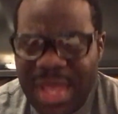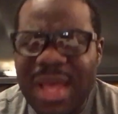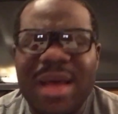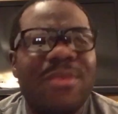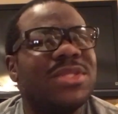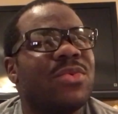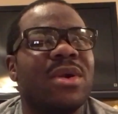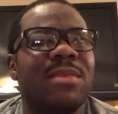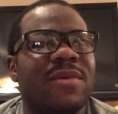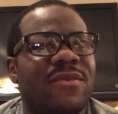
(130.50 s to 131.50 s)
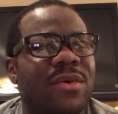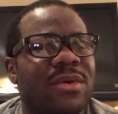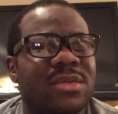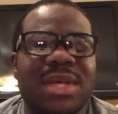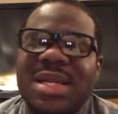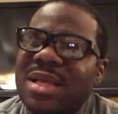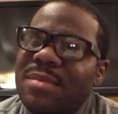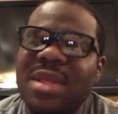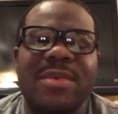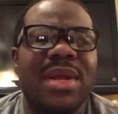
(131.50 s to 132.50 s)
uh, what's the word I'm looking for? Oh,
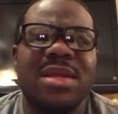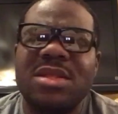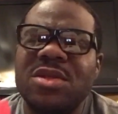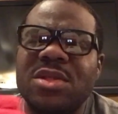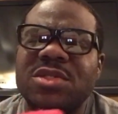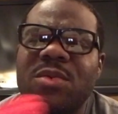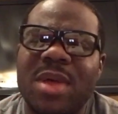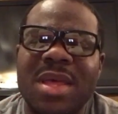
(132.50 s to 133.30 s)
damn. Anyway, you, there's a